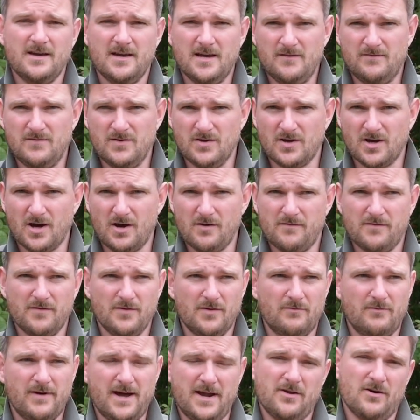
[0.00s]
If you go for
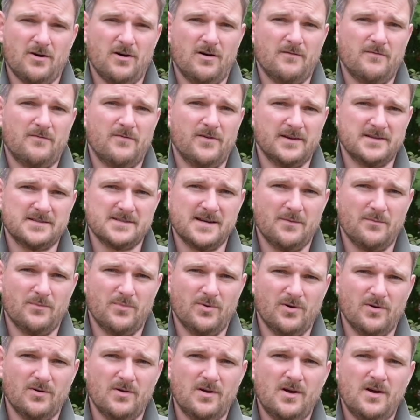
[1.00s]
the red hot, for
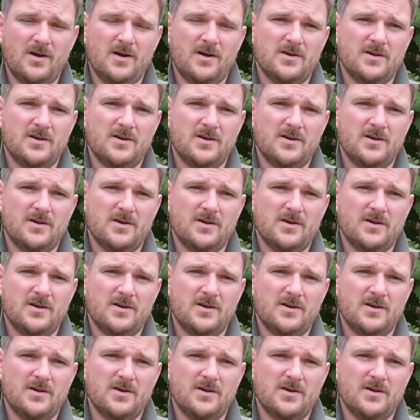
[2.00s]
example,